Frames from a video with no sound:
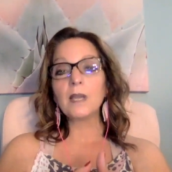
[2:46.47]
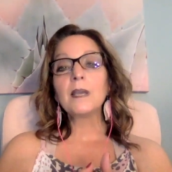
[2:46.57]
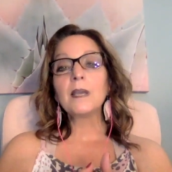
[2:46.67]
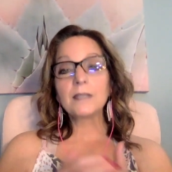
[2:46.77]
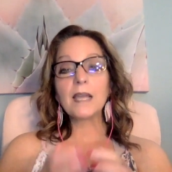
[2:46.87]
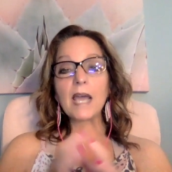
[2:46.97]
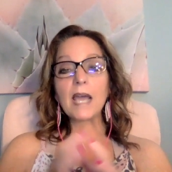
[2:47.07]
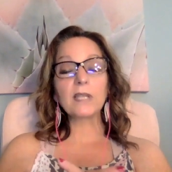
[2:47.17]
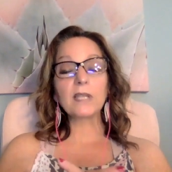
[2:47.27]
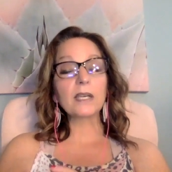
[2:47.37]
tend to have
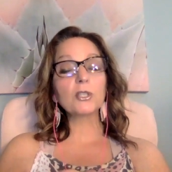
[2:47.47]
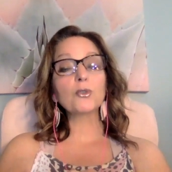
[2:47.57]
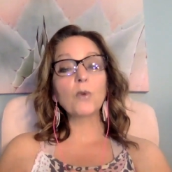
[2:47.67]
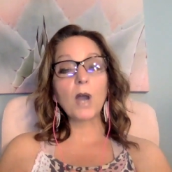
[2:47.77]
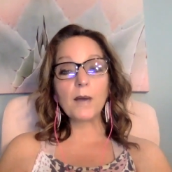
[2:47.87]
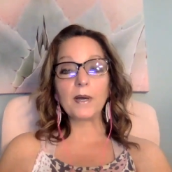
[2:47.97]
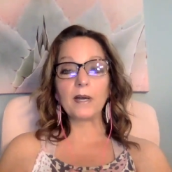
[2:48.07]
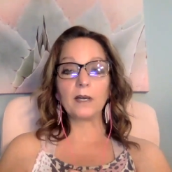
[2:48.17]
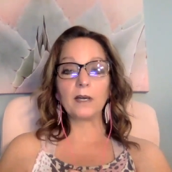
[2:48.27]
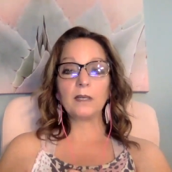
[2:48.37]
a lot of
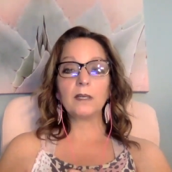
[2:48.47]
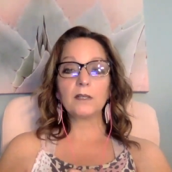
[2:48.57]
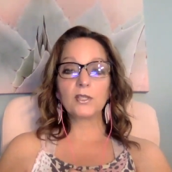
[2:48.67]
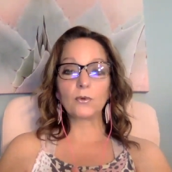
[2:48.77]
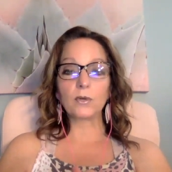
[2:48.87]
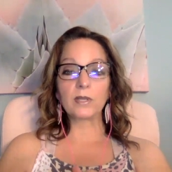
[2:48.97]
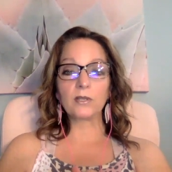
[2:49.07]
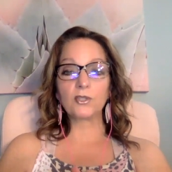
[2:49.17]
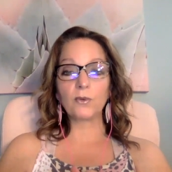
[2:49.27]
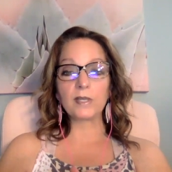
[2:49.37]
trauma stored in
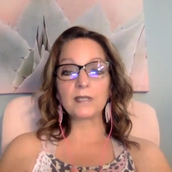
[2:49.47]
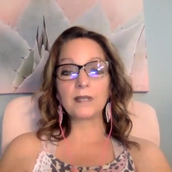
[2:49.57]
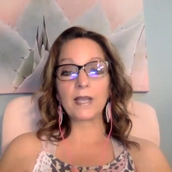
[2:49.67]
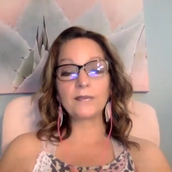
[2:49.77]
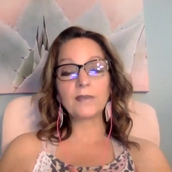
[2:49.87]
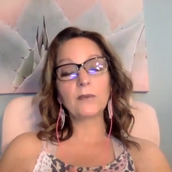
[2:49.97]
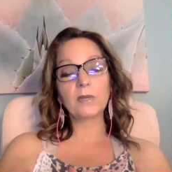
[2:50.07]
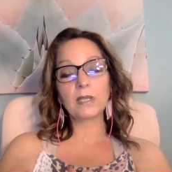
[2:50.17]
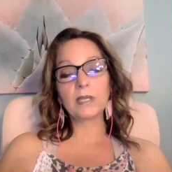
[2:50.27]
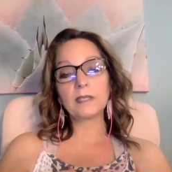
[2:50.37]
their joints that they have not
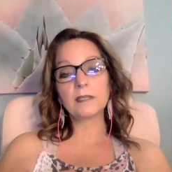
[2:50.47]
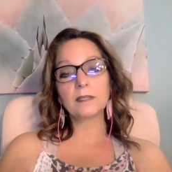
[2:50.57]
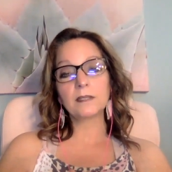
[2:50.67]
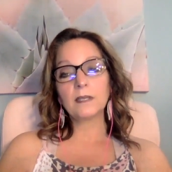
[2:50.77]
released.